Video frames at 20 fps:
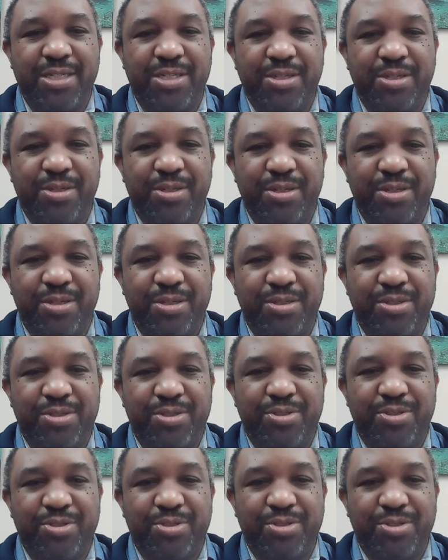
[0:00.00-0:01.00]
to
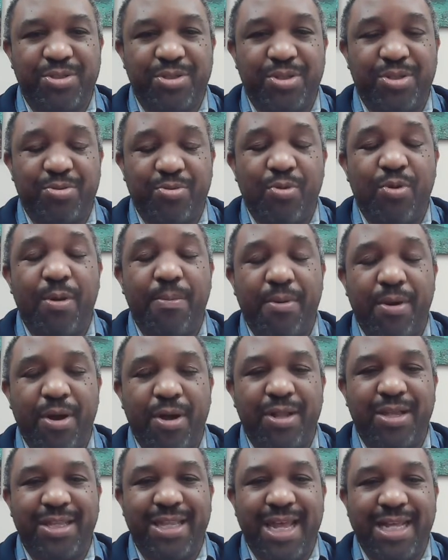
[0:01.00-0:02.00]
throw a
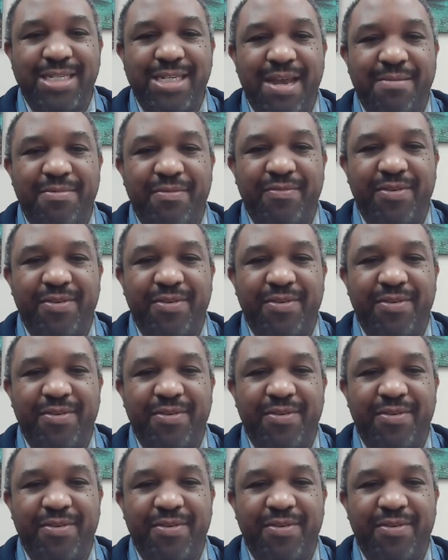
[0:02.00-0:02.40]
ball at that type of